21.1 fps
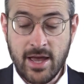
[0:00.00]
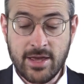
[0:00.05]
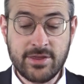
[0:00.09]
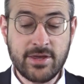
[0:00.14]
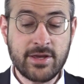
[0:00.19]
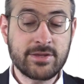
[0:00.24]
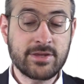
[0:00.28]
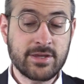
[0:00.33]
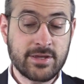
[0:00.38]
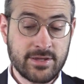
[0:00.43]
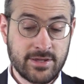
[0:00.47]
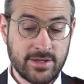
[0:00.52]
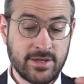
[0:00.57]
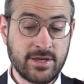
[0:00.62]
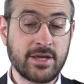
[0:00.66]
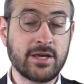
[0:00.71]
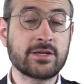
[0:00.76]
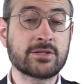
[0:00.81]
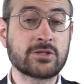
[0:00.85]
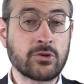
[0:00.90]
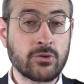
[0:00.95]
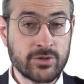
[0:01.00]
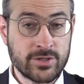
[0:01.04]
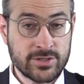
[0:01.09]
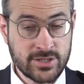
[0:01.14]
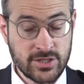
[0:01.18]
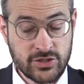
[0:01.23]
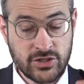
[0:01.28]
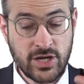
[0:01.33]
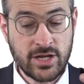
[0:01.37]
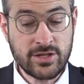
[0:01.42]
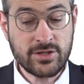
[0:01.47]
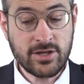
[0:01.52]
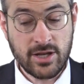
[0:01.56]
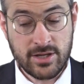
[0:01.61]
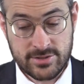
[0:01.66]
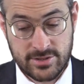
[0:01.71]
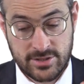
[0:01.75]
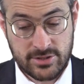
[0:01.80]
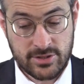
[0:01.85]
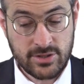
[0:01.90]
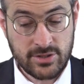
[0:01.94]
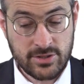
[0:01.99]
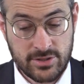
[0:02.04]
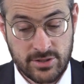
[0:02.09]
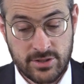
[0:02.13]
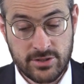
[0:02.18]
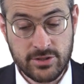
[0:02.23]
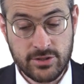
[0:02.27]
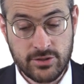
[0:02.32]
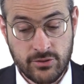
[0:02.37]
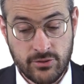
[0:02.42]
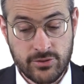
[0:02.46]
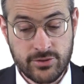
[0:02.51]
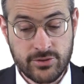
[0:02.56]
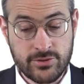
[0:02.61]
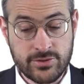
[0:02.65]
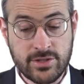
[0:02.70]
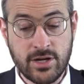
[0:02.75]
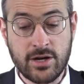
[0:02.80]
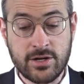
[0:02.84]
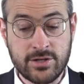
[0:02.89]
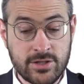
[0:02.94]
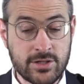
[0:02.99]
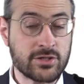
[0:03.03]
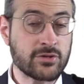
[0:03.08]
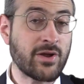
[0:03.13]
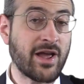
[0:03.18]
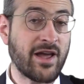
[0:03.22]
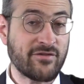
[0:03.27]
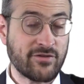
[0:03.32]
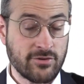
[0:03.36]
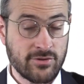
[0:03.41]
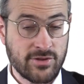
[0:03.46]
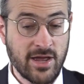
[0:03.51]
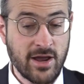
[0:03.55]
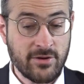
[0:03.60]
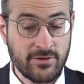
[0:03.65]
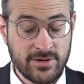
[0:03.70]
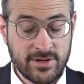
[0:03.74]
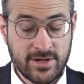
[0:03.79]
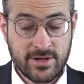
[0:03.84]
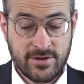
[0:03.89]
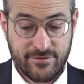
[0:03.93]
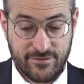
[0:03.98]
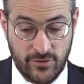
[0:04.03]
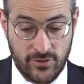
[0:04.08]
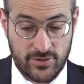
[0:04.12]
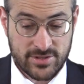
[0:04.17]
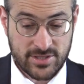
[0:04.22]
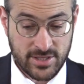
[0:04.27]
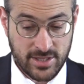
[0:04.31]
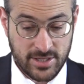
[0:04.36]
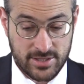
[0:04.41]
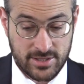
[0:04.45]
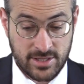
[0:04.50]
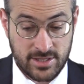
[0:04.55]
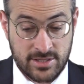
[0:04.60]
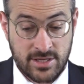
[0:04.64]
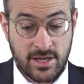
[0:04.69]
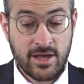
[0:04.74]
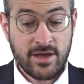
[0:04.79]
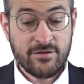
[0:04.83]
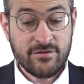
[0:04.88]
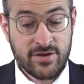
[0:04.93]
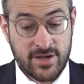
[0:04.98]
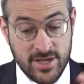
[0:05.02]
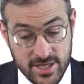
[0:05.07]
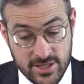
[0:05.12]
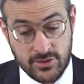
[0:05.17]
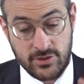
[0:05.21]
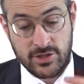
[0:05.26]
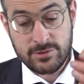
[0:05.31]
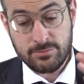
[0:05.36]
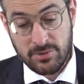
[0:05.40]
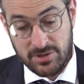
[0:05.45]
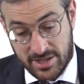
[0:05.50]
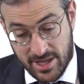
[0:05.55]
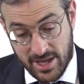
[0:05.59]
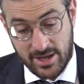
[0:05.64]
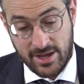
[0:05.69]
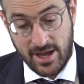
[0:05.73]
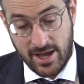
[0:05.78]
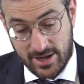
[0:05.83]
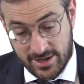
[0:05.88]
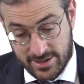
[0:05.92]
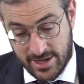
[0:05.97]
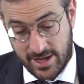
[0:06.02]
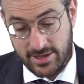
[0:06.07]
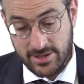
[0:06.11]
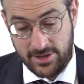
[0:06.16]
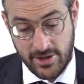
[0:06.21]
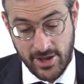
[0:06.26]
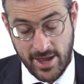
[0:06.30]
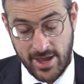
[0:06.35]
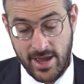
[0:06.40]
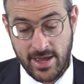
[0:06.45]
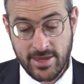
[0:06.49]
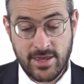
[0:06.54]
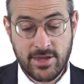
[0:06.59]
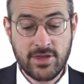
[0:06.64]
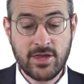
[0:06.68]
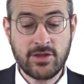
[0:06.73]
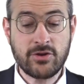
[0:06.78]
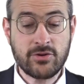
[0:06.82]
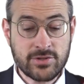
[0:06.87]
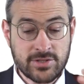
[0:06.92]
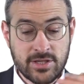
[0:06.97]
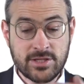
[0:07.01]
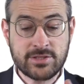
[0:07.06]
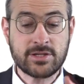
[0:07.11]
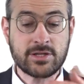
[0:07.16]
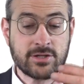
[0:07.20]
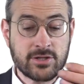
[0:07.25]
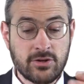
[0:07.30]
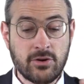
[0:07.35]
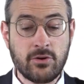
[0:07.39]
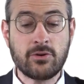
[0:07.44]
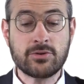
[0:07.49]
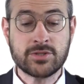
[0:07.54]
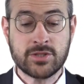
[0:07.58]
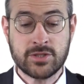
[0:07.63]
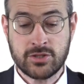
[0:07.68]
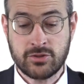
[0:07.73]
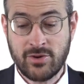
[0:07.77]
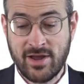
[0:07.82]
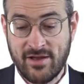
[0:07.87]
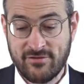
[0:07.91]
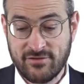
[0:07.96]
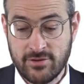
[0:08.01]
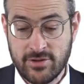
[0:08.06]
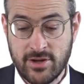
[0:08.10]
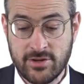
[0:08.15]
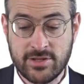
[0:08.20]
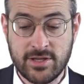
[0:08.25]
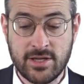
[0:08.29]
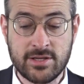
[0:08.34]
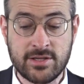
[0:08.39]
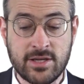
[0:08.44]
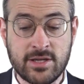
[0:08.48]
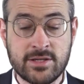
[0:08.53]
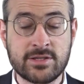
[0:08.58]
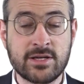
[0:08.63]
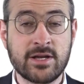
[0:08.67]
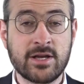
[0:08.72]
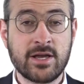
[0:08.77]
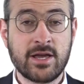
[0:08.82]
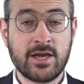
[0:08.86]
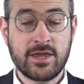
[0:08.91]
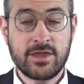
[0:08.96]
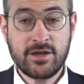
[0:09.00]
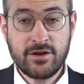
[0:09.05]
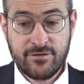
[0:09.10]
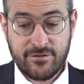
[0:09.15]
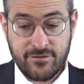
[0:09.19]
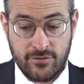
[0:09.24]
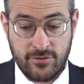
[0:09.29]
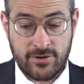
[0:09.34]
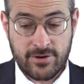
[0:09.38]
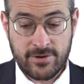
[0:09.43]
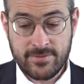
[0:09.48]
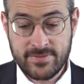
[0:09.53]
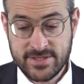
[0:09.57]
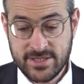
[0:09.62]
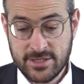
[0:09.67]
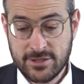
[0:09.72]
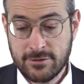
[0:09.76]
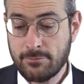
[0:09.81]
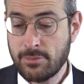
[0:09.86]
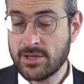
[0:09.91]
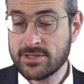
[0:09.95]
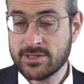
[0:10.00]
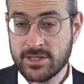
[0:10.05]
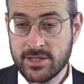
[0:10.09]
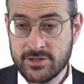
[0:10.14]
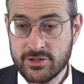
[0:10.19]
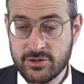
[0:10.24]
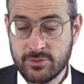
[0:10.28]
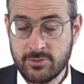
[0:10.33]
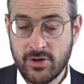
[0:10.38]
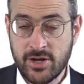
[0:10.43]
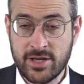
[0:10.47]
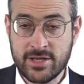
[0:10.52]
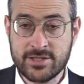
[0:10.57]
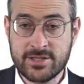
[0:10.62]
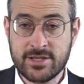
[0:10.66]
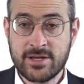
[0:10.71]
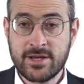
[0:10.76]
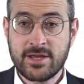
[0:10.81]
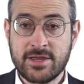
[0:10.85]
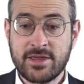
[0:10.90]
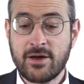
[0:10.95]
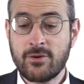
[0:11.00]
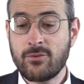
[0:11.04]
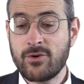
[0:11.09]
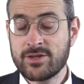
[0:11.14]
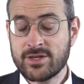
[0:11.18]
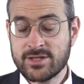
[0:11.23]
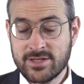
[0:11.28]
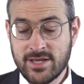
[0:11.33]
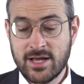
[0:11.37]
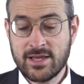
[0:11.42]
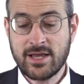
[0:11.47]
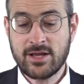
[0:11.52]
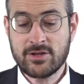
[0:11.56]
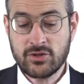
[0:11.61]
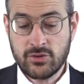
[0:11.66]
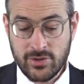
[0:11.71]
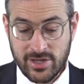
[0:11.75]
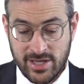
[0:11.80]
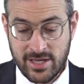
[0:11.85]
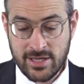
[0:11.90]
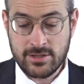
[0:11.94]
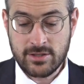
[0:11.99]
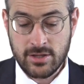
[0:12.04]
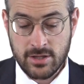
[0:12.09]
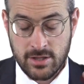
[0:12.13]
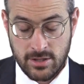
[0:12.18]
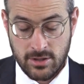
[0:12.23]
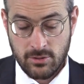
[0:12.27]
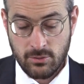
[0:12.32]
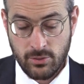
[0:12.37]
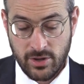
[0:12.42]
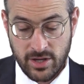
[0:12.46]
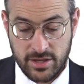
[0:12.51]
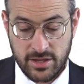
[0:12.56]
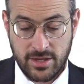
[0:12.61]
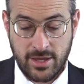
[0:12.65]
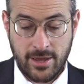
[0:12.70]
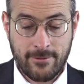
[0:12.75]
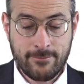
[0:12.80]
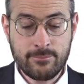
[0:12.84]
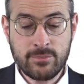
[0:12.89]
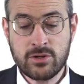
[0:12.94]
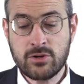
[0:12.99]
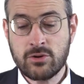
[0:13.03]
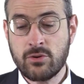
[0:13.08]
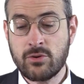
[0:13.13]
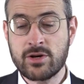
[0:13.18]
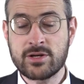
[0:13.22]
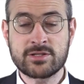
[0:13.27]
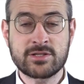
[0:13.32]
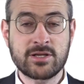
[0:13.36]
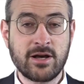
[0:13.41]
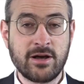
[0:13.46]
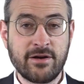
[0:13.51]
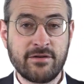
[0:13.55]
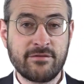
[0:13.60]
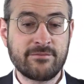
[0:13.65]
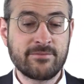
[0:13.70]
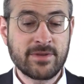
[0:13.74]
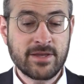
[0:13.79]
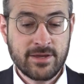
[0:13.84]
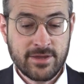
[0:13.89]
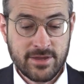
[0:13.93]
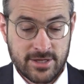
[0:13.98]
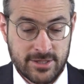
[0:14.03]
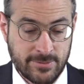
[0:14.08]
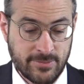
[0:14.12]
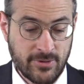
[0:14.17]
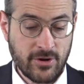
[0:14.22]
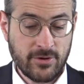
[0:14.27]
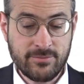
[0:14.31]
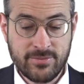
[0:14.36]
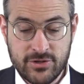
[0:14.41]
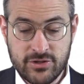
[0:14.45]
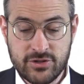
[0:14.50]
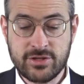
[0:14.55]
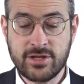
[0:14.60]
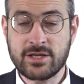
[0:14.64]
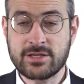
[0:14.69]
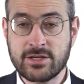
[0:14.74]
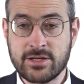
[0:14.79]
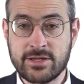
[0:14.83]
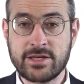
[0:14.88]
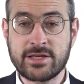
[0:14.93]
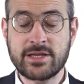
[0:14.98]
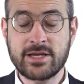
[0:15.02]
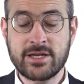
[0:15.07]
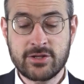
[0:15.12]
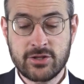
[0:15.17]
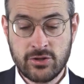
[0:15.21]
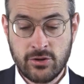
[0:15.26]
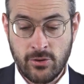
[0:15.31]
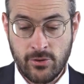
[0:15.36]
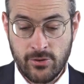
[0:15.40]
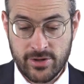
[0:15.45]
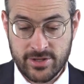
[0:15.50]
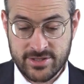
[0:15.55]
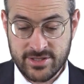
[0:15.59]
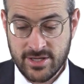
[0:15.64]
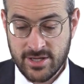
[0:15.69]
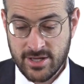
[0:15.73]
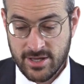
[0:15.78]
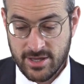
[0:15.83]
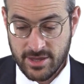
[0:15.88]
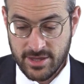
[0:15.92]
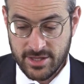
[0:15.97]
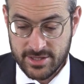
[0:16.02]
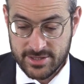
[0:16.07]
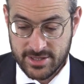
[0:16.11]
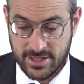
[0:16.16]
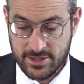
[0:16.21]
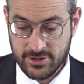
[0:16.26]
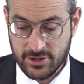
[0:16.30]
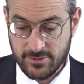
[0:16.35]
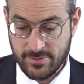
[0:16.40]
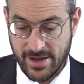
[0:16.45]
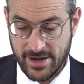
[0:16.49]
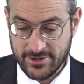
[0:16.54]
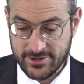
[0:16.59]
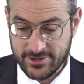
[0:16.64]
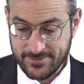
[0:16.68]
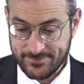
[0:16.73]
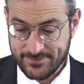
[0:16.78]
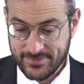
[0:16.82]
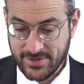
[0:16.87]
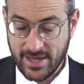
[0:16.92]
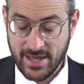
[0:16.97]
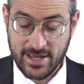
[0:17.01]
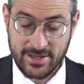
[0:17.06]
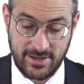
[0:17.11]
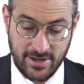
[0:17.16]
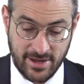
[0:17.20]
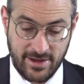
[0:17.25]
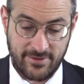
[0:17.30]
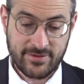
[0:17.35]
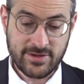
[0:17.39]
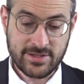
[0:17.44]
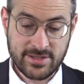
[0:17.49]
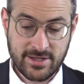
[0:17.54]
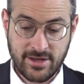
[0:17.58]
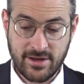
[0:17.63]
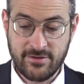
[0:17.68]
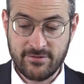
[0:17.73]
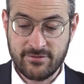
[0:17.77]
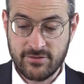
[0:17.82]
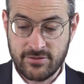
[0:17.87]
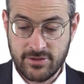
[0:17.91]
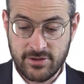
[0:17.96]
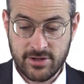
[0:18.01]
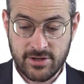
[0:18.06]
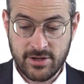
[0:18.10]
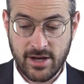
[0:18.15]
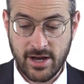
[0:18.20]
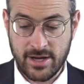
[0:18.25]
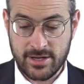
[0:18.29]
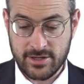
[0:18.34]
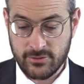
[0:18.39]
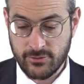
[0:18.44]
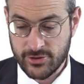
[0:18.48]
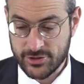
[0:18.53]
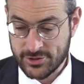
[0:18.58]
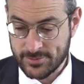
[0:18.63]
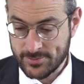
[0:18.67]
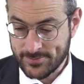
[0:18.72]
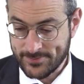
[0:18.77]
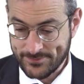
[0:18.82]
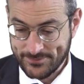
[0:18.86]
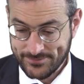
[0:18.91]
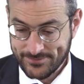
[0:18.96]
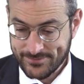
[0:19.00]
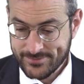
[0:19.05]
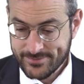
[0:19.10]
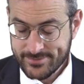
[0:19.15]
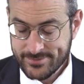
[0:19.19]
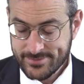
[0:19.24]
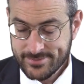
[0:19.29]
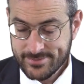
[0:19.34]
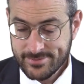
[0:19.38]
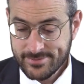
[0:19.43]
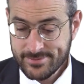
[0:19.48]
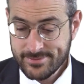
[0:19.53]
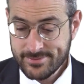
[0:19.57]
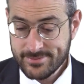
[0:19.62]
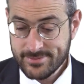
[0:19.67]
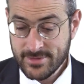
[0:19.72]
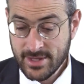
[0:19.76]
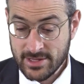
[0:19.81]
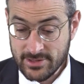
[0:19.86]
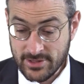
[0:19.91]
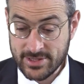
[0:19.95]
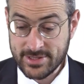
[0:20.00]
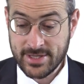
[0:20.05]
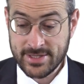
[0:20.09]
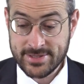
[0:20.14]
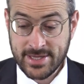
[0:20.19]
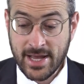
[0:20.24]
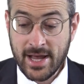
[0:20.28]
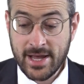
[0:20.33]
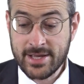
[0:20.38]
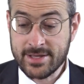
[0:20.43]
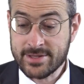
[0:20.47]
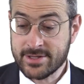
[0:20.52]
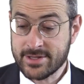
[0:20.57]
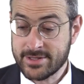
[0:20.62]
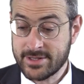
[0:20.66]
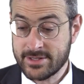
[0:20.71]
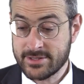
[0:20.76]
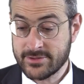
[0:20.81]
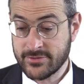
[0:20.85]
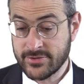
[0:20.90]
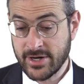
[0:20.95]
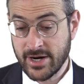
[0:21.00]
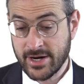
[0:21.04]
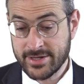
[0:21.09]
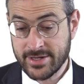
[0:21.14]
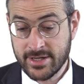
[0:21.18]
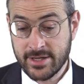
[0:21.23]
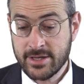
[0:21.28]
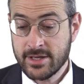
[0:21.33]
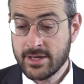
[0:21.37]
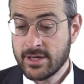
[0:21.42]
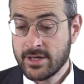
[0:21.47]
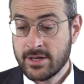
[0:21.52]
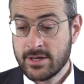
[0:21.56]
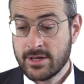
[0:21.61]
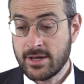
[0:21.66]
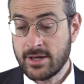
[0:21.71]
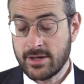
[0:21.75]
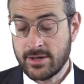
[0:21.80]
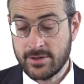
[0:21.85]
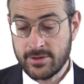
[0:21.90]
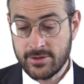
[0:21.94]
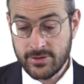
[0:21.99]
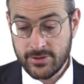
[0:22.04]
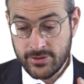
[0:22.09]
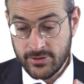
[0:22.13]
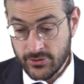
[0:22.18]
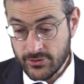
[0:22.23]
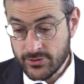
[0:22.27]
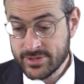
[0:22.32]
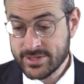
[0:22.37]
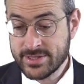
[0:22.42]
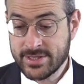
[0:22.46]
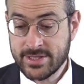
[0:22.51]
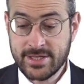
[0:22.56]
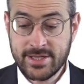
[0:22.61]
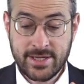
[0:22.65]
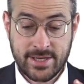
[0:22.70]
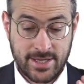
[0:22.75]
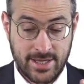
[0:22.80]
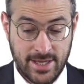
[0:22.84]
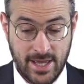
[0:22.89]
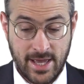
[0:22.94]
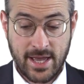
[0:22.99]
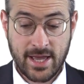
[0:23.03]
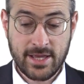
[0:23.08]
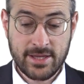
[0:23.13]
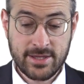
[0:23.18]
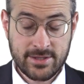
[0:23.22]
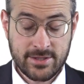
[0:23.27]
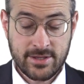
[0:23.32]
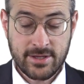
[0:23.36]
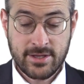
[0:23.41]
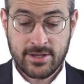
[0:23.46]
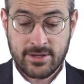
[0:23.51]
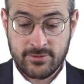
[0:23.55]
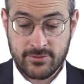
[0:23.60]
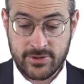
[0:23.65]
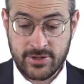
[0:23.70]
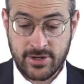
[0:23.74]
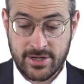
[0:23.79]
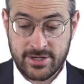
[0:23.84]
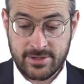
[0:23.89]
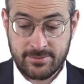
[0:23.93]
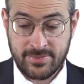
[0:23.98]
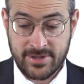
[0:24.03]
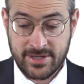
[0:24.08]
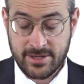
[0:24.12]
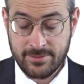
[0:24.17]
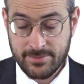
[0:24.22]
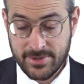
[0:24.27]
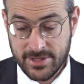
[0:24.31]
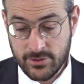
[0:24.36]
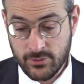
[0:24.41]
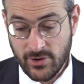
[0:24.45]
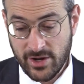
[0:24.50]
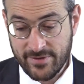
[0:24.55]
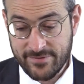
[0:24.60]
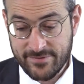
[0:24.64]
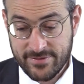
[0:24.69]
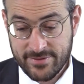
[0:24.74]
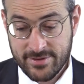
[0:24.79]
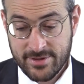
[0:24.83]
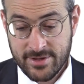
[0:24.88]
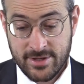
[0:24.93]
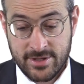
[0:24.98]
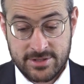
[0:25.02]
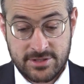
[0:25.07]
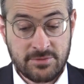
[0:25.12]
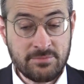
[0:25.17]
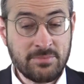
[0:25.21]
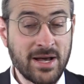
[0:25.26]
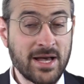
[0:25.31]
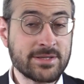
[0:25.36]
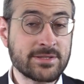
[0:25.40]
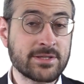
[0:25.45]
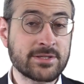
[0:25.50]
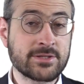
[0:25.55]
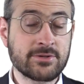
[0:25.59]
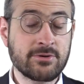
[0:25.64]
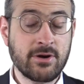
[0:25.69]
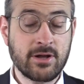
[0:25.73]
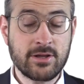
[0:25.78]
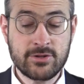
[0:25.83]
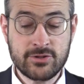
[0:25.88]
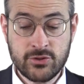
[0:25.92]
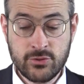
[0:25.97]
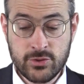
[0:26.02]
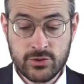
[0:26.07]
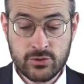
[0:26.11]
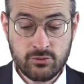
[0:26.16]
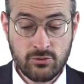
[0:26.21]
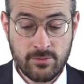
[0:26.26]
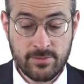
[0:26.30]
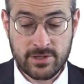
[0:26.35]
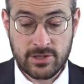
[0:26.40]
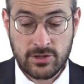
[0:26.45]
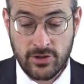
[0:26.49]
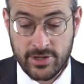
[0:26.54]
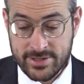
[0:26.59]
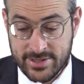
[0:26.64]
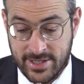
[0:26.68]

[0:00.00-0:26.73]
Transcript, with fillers: then his daughters, the Gentiles, the daughters are going to stray after their false deities. And then your sons are going to go also stray after their deities. And therefore, says the pasuk in Shemais, that one is not allowed to eat with them because of this prohibition that's going to lead towards this intermarriage and obviously of the idol worship. Lachta Zion continues regarding uh, nursing and regarding being a midwife. So Bas Yisrael, a Jewish woman,